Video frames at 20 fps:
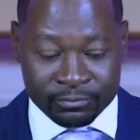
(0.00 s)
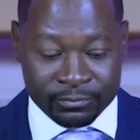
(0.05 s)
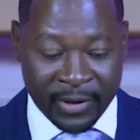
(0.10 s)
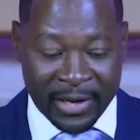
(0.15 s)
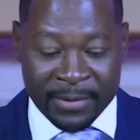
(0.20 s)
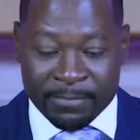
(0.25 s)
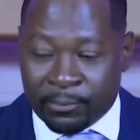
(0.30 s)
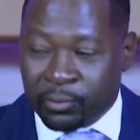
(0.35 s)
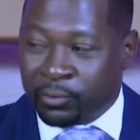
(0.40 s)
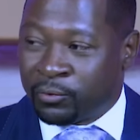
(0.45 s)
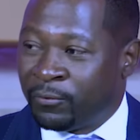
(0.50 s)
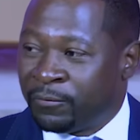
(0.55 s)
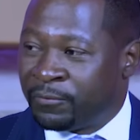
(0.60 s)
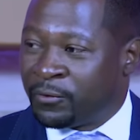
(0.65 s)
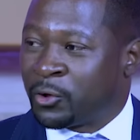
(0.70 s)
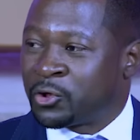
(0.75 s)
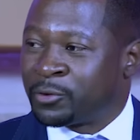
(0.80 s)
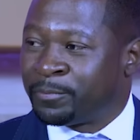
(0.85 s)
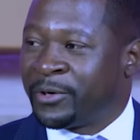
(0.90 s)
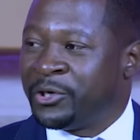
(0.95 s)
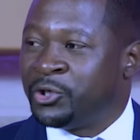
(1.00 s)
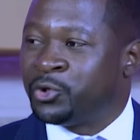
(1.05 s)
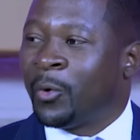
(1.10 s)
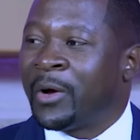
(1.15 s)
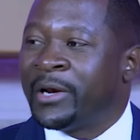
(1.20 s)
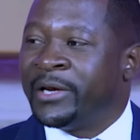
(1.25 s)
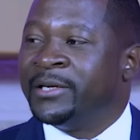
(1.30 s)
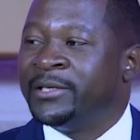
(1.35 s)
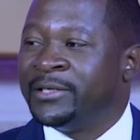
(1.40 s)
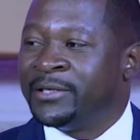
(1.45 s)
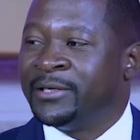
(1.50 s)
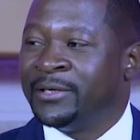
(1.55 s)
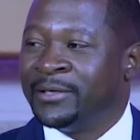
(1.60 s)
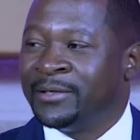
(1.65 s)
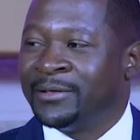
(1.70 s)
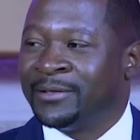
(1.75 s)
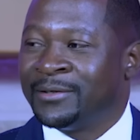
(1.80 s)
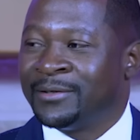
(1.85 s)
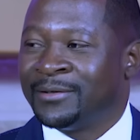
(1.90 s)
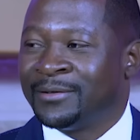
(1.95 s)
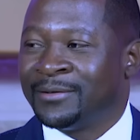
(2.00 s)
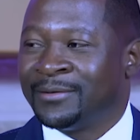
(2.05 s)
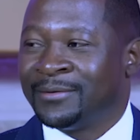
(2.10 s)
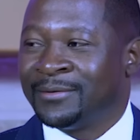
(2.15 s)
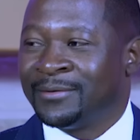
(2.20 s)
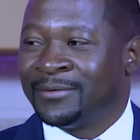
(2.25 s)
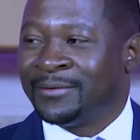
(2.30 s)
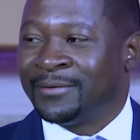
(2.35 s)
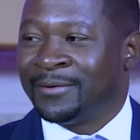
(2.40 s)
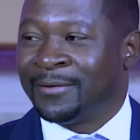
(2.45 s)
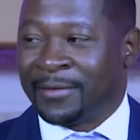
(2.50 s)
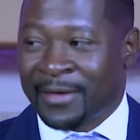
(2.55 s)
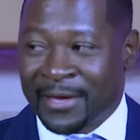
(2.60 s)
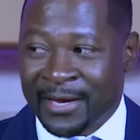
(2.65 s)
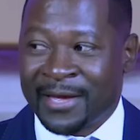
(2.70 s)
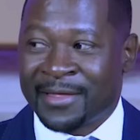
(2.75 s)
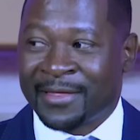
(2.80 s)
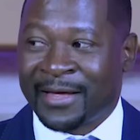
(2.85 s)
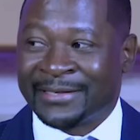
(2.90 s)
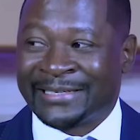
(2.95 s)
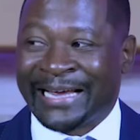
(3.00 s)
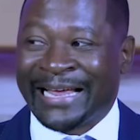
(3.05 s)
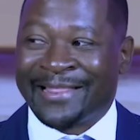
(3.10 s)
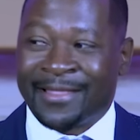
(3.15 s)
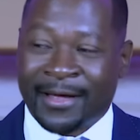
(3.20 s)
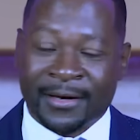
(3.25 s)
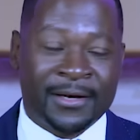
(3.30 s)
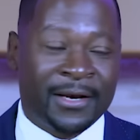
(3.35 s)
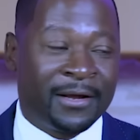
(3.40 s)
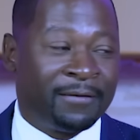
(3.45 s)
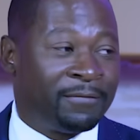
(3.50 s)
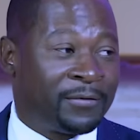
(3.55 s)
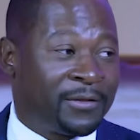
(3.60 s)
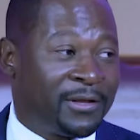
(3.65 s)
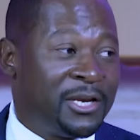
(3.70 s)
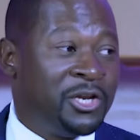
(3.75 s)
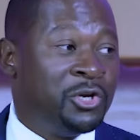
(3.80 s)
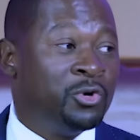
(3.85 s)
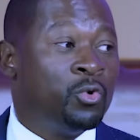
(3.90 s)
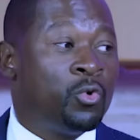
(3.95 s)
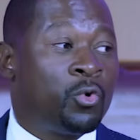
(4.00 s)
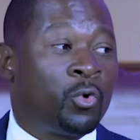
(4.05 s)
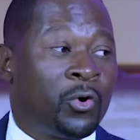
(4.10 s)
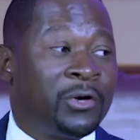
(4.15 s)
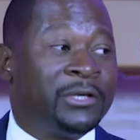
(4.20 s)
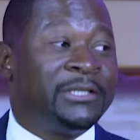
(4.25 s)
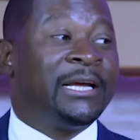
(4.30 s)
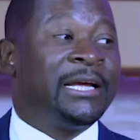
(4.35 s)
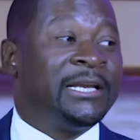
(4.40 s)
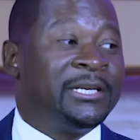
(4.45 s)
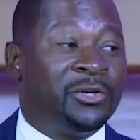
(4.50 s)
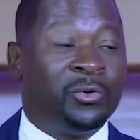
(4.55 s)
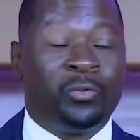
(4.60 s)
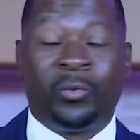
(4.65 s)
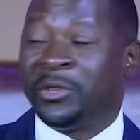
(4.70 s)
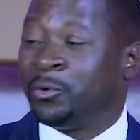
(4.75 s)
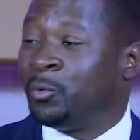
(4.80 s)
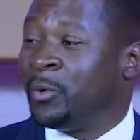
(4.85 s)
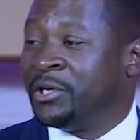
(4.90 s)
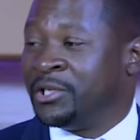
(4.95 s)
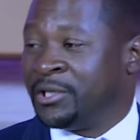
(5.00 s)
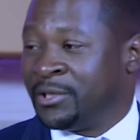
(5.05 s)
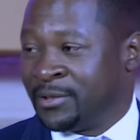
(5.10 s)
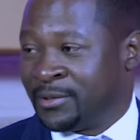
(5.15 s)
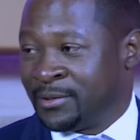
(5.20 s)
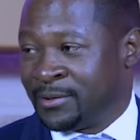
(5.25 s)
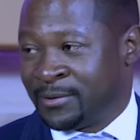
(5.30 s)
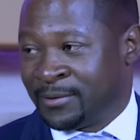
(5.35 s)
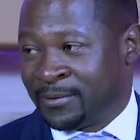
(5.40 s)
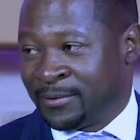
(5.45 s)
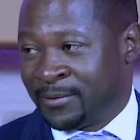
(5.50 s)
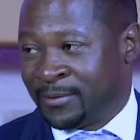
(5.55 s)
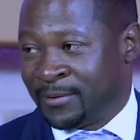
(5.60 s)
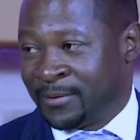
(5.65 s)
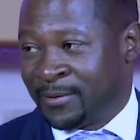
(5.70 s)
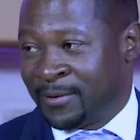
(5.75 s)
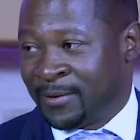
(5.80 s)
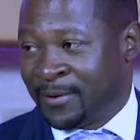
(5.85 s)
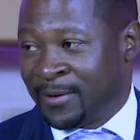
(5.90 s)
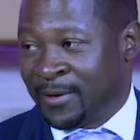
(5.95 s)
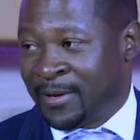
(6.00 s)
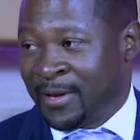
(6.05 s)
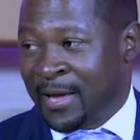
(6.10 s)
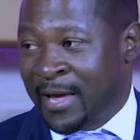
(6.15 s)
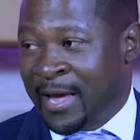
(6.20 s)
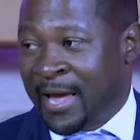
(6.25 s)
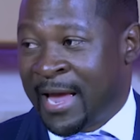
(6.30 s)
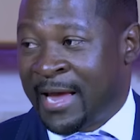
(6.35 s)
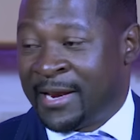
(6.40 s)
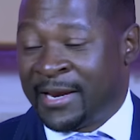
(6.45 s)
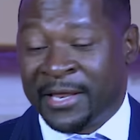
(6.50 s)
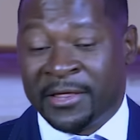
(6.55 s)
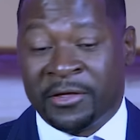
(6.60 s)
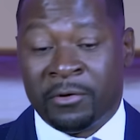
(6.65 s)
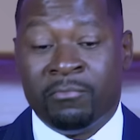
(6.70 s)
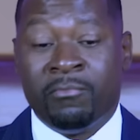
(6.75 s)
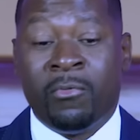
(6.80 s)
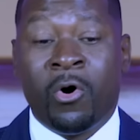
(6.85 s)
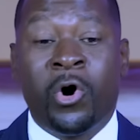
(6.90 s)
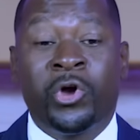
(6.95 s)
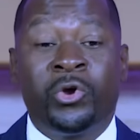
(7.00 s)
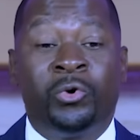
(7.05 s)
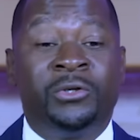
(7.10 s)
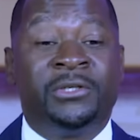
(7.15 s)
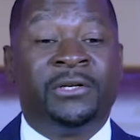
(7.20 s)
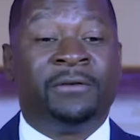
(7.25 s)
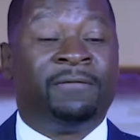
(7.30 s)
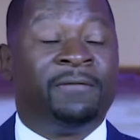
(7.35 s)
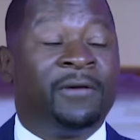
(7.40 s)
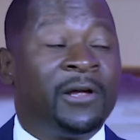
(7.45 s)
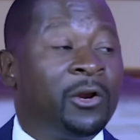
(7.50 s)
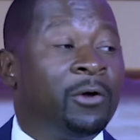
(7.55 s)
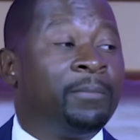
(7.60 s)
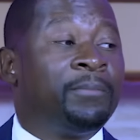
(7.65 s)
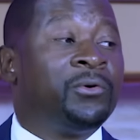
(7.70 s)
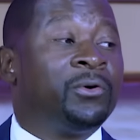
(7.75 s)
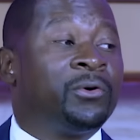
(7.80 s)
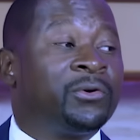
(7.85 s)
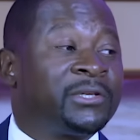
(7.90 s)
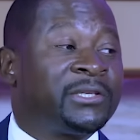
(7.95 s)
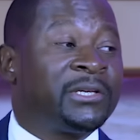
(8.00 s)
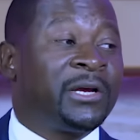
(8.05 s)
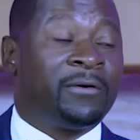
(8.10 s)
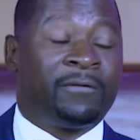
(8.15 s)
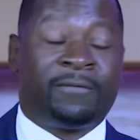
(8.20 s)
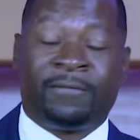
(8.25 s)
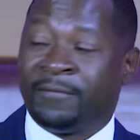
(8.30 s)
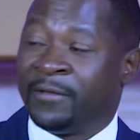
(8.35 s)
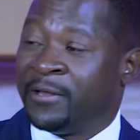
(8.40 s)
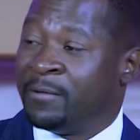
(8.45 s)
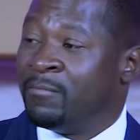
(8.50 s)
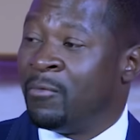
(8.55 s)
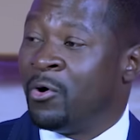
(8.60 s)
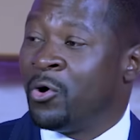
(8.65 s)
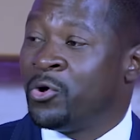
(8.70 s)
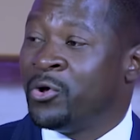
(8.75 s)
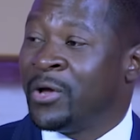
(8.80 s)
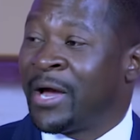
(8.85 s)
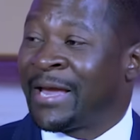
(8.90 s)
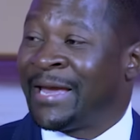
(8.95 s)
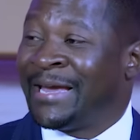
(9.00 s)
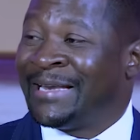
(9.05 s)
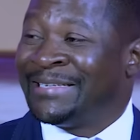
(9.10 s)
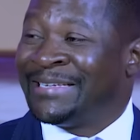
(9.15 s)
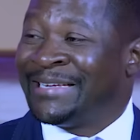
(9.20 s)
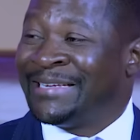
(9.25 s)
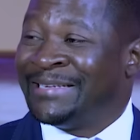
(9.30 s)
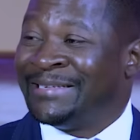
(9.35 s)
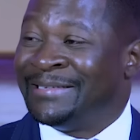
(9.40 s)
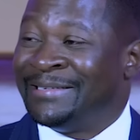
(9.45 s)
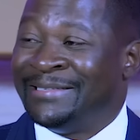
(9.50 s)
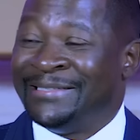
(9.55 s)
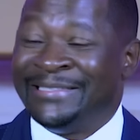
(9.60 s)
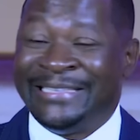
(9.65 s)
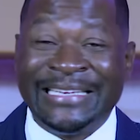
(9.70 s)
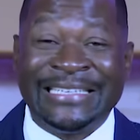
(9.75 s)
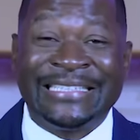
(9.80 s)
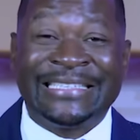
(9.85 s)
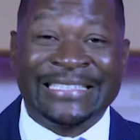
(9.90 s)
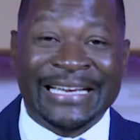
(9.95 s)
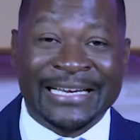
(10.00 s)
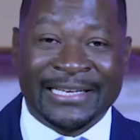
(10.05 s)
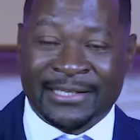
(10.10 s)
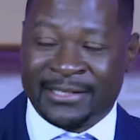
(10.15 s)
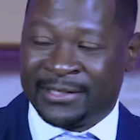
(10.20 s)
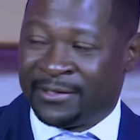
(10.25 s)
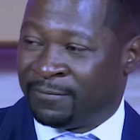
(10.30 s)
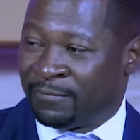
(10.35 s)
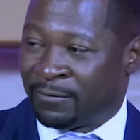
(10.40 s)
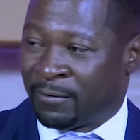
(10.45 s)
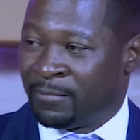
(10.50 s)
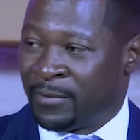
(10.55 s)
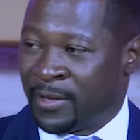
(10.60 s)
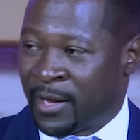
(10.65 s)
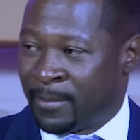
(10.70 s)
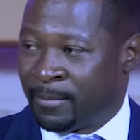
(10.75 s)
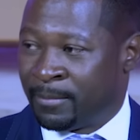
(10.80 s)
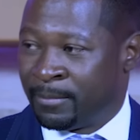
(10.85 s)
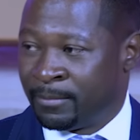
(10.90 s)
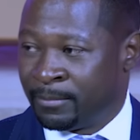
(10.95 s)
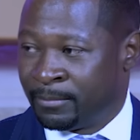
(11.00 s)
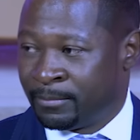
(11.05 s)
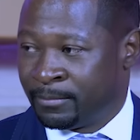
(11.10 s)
improve your spirituality, thinking that at that level then you contend with witches. And then the more you develop yourself, the more you are getting distanced from them.